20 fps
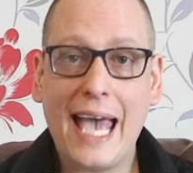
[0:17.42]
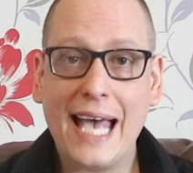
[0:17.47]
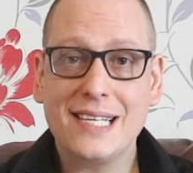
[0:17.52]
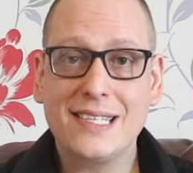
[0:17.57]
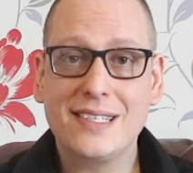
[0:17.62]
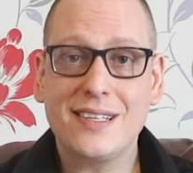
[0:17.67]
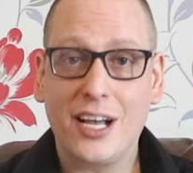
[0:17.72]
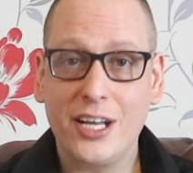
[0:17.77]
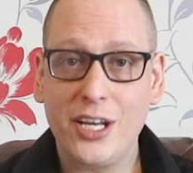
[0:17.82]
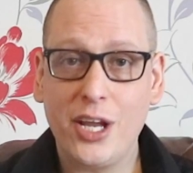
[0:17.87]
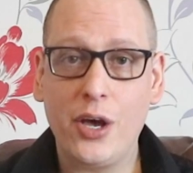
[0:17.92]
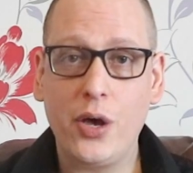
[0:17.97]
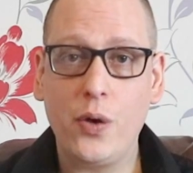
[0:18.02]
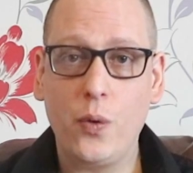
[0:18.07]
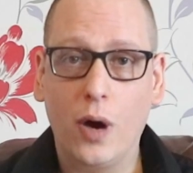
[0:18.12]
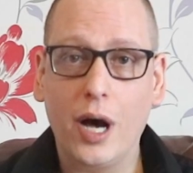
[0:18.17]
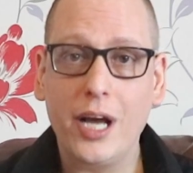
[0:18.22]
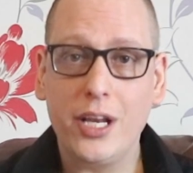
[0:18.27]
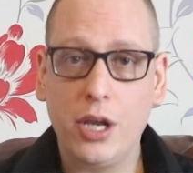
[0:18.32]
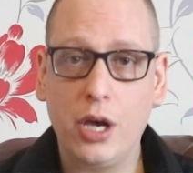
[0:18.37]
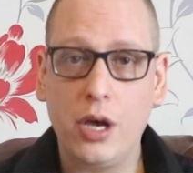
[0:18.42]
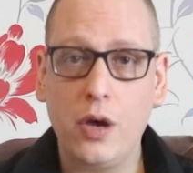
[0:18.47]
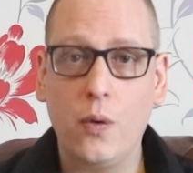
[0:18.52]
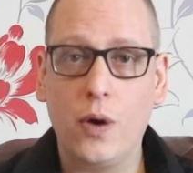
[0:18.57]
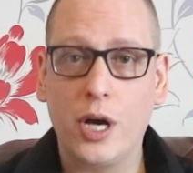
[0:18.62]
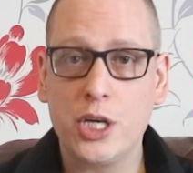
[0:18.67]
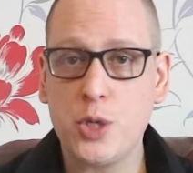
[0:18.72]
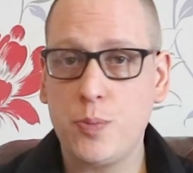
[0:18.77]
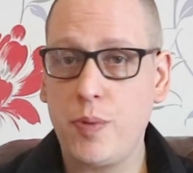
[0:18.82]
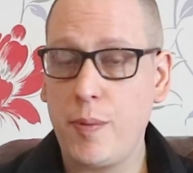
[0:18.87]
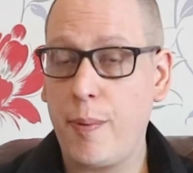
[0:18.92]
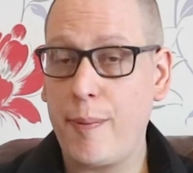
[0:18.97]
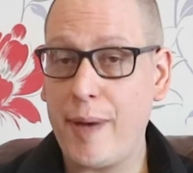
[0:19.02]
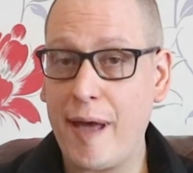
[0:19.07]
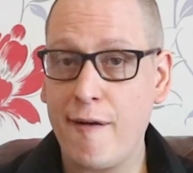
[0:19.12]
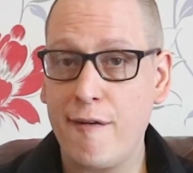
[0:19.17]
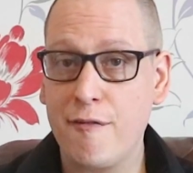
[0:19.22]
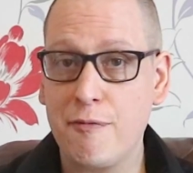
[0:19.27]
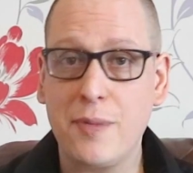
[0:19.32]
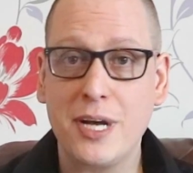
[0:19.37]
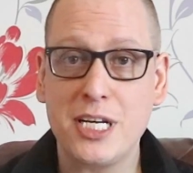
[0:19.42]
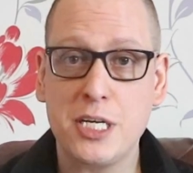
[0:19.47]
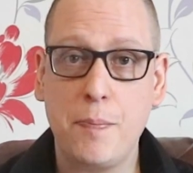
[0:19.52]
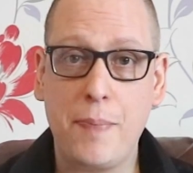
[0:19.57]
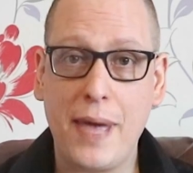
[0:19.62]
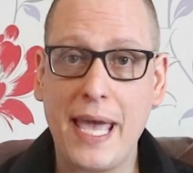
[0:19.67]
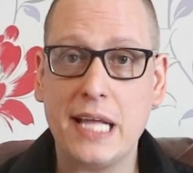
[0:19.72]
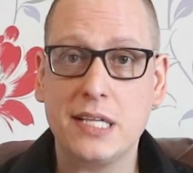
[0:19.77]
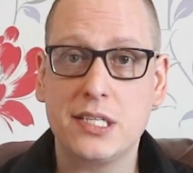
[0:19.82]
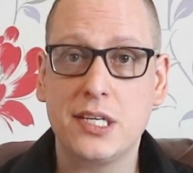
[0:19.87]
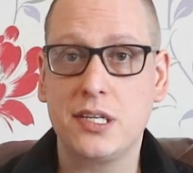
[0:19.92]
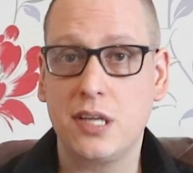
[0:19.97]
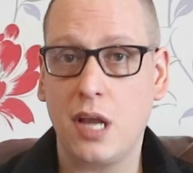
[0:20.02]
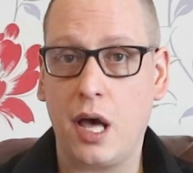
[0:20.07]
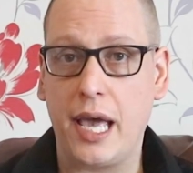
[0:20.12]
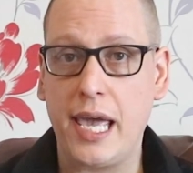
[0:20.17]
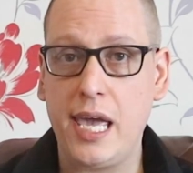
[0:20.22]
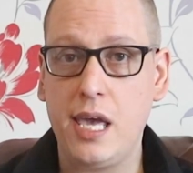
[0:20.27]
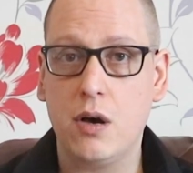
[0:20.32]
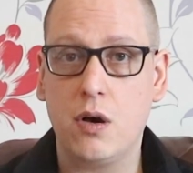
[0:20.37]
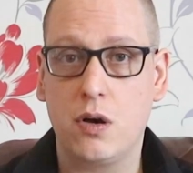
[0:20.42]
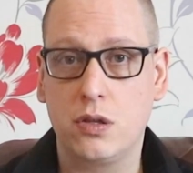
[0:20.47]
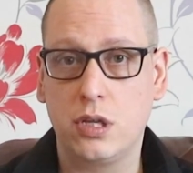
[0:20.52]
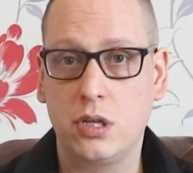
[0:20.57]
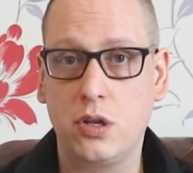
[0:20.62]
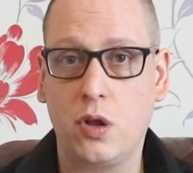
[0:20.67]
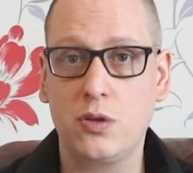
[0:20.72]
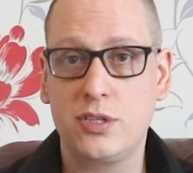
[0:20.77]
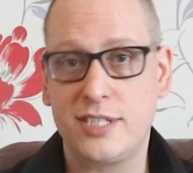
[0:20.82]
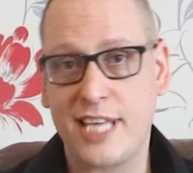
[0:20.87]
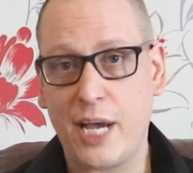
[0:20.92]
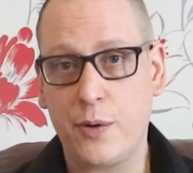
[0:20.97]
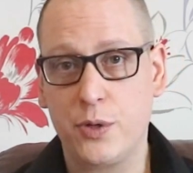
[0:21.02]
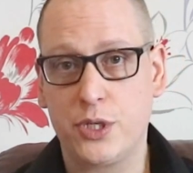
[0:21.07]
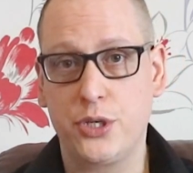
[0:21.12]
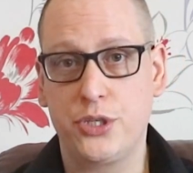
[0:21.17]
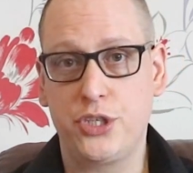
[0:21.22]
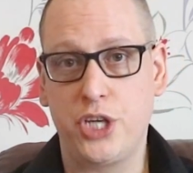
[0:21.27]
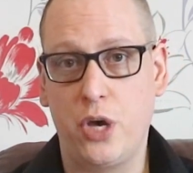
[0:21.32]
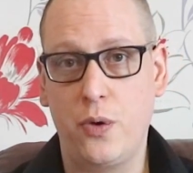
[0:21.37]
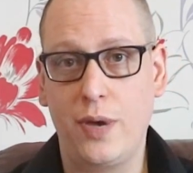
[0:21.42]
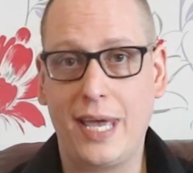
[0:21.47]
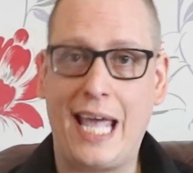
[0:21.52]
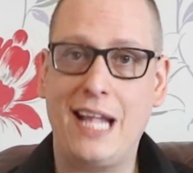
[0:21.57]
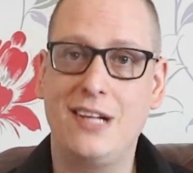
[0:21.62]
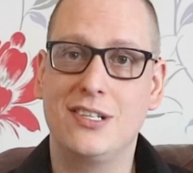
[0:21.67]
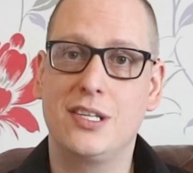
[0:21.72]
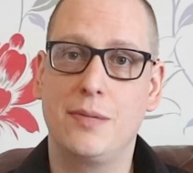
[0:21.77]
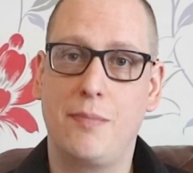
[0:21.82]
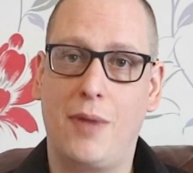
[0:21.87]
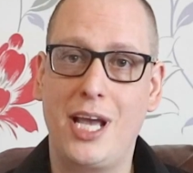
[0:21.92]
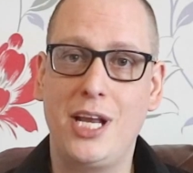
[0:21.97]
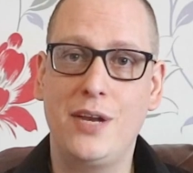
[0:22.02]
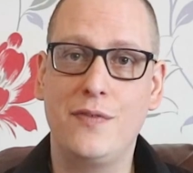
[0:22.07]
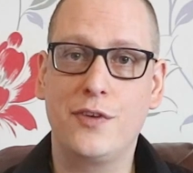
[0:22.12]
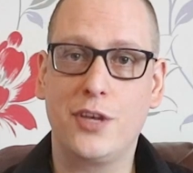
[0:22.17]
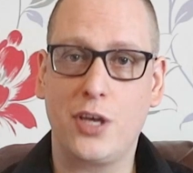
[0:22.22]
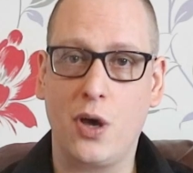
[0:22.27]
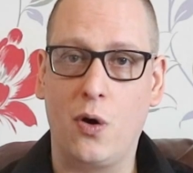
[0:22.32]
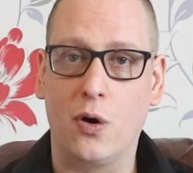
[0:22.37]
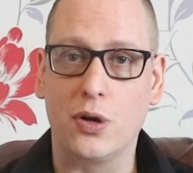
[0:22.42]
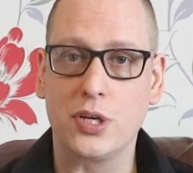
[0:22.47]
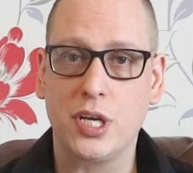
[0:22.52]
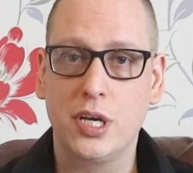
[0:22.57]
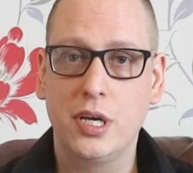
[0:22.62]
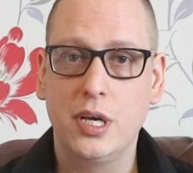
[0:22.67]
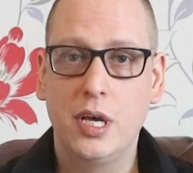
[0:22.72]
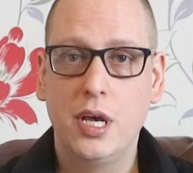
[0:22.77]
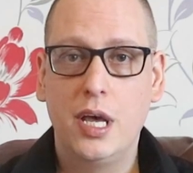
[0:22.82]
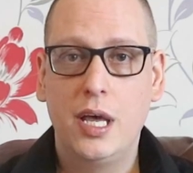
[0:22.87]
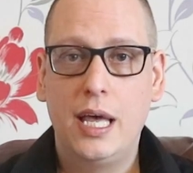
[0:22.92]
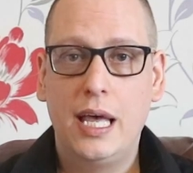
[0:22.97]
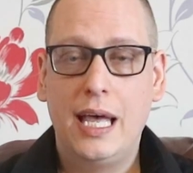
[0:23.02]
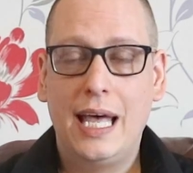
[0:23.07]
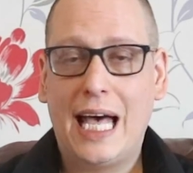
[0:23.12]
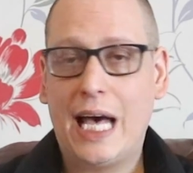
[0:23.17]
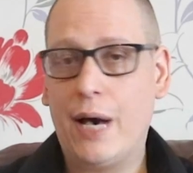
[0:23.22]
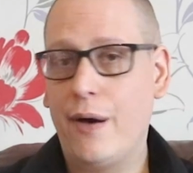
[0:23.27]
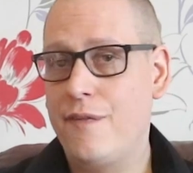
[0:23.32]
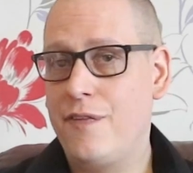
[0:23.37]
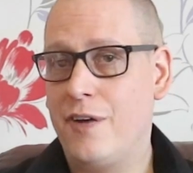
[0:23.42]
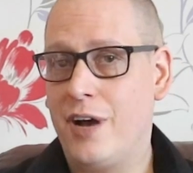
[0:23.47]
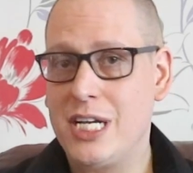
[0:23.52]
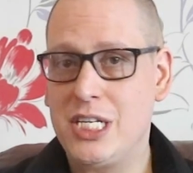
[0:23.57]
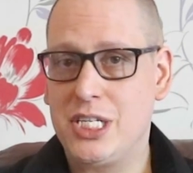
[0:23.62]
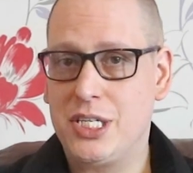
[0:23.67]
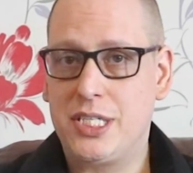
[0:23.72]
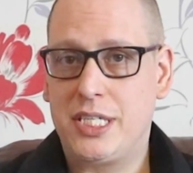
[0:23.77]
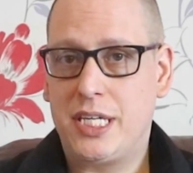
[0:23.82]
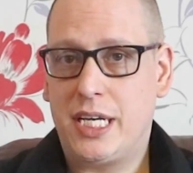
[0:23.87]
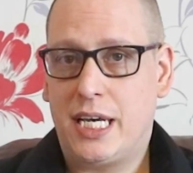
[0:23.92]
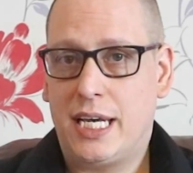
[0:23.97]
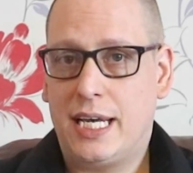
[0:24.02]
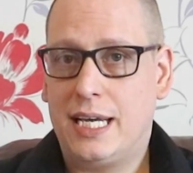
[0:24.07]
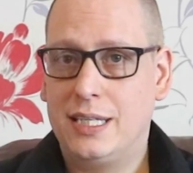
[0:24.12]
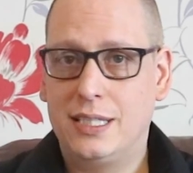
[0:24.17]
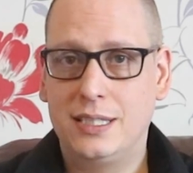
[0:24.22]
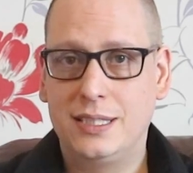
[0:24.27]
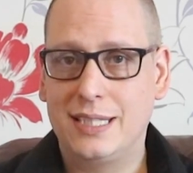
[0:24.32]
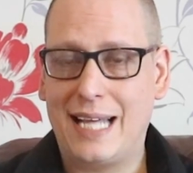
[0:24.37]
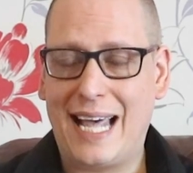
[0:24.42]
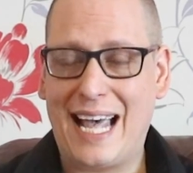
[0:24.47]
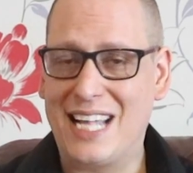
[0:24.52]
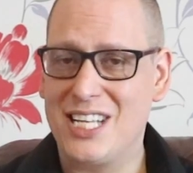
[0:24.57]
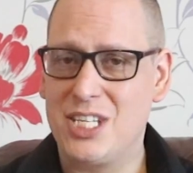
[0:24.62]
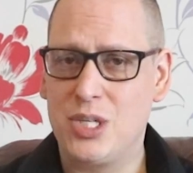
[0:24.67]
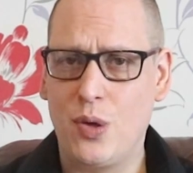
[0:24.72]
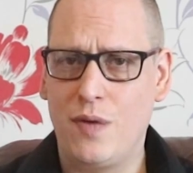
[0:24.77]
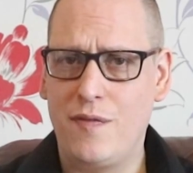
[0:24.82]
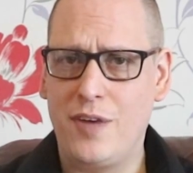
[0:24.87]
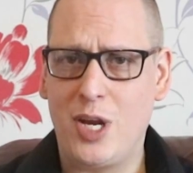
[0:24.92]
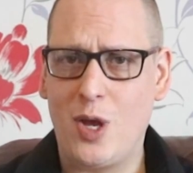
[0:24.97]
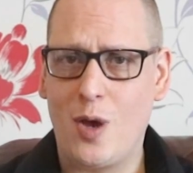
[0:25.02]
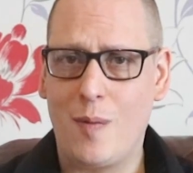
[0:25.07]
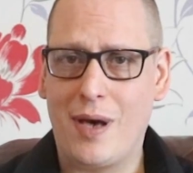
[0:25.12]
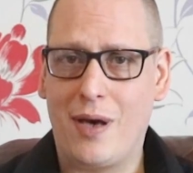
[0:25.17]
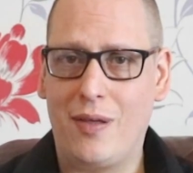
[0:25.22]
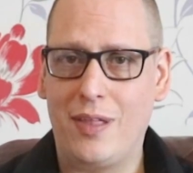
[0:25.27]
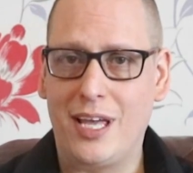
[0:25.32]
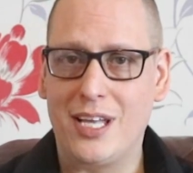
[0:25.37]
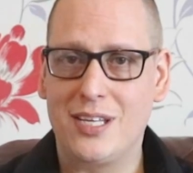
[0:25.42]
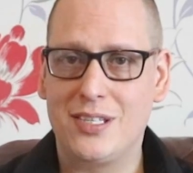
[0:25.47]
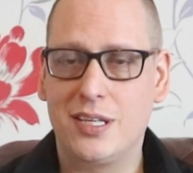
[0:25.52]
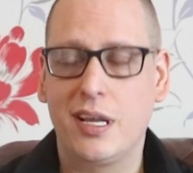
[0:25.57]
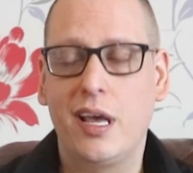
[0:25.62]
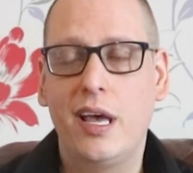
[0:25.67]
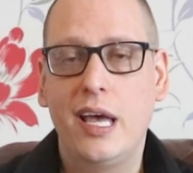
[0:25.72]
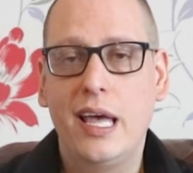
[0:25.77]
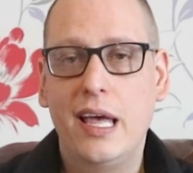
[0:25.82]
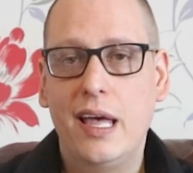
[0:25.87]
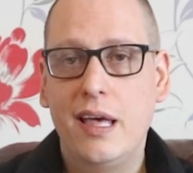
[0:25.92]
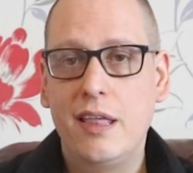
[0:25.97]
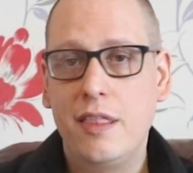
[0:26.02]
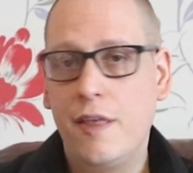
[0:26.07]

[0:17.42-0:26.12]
Yes, I know. I should be preparing for my debate tonight on the non sequitur show against the mind of God. However, I had to do a video about this.